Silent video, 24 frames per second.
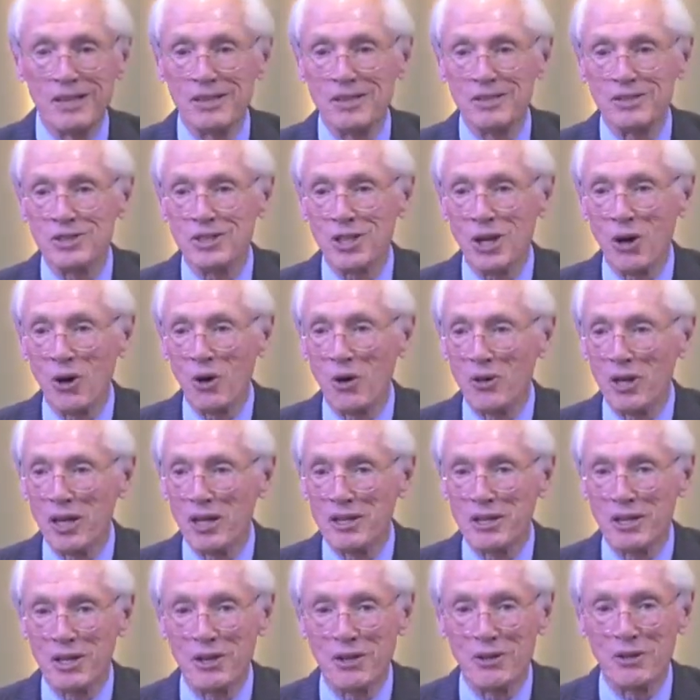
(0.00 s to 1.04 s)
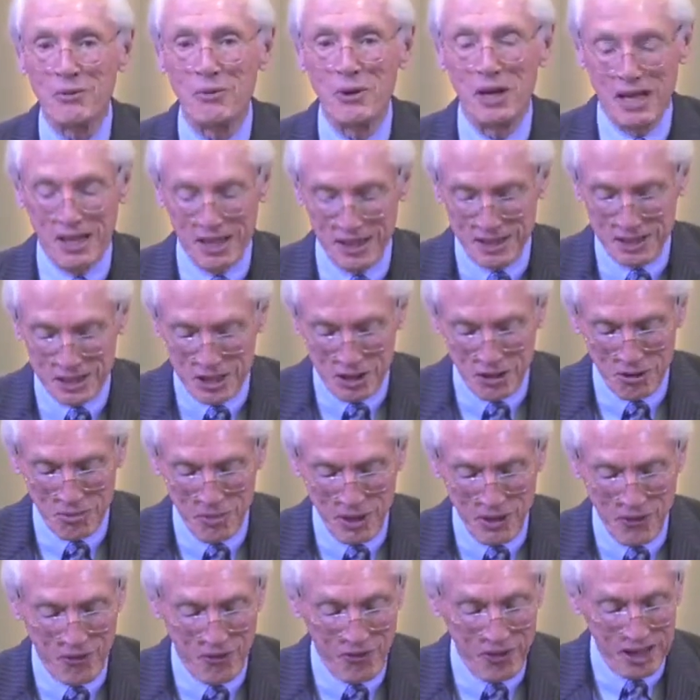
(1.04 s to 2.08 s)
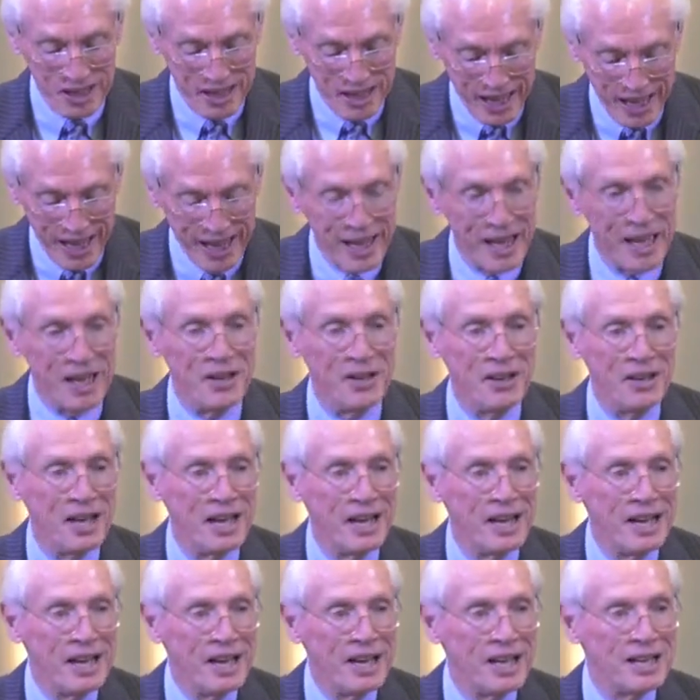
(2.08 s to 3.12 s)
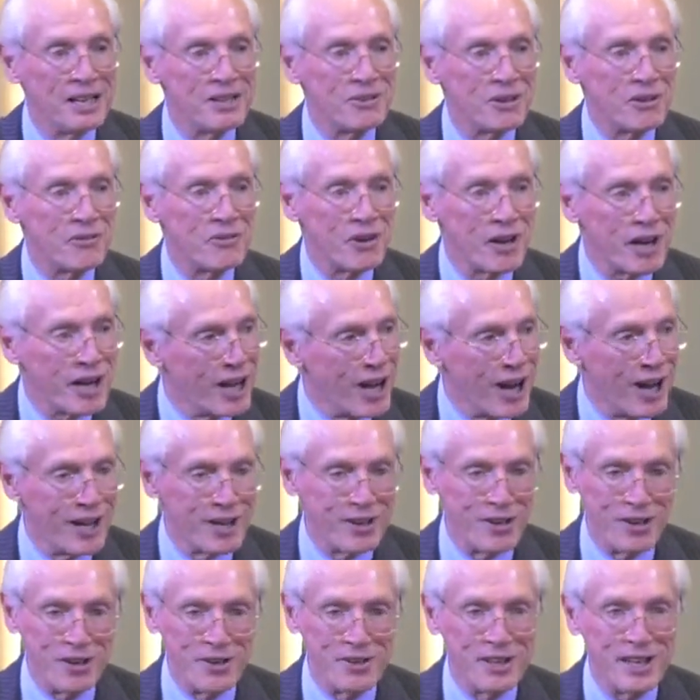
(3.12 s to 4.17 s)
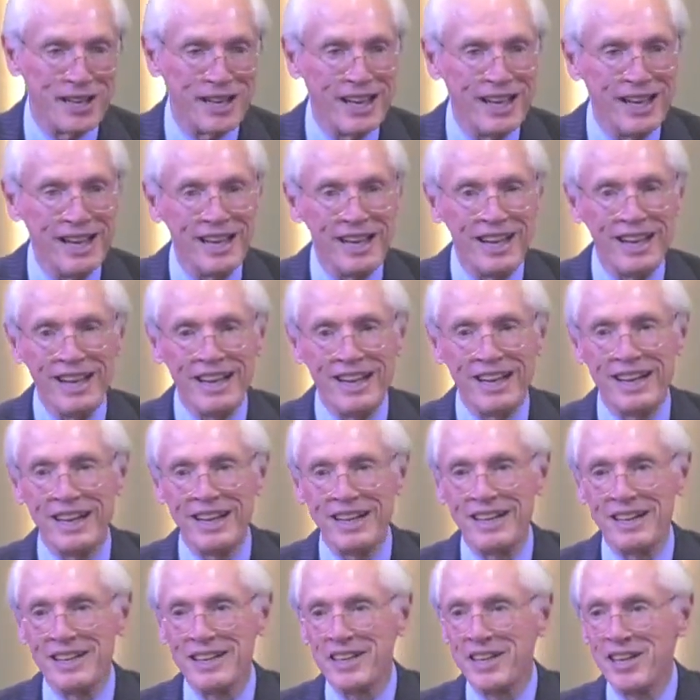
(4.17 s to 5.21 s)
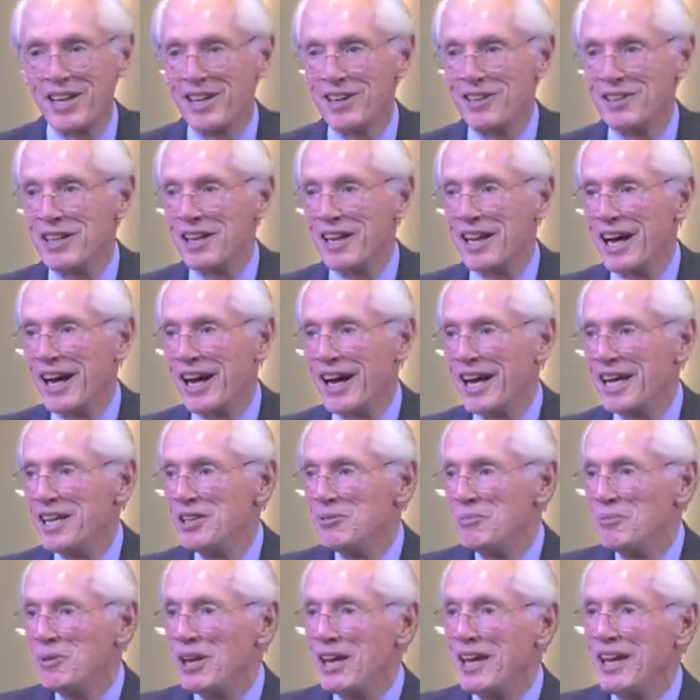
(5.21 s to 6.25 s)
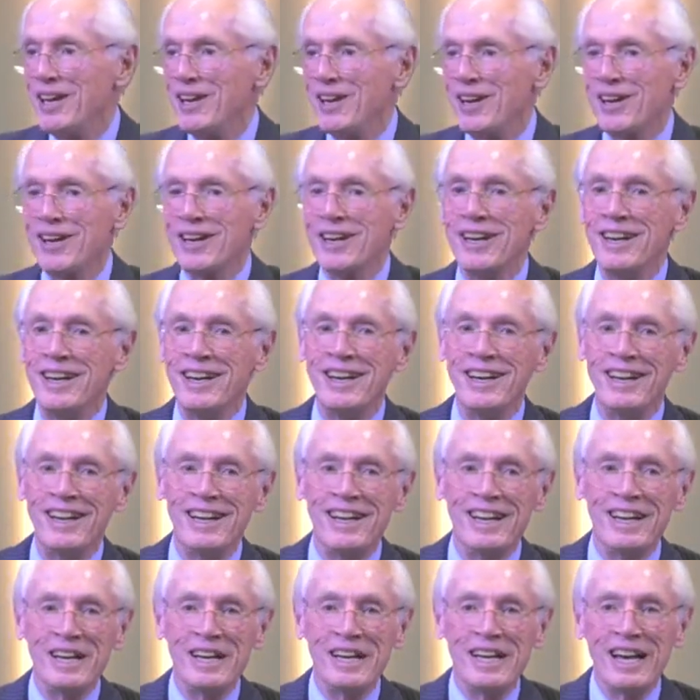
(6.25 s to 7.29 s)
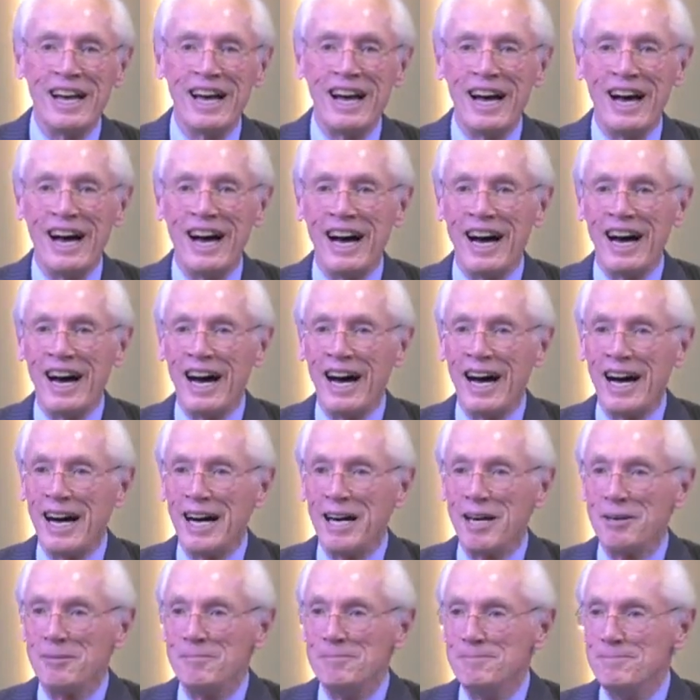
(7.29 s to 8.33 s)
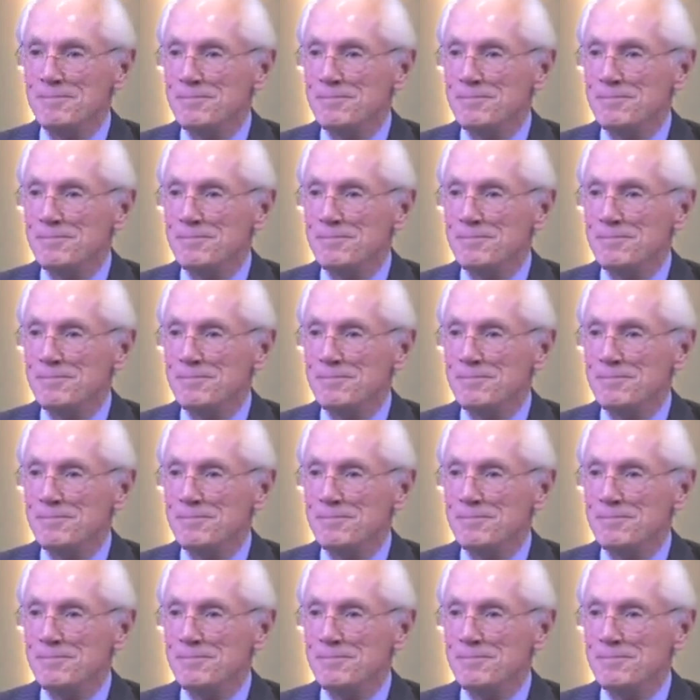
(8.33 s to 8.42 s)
so that we could still be fit in. We're very honored, Karen and I, to be here. It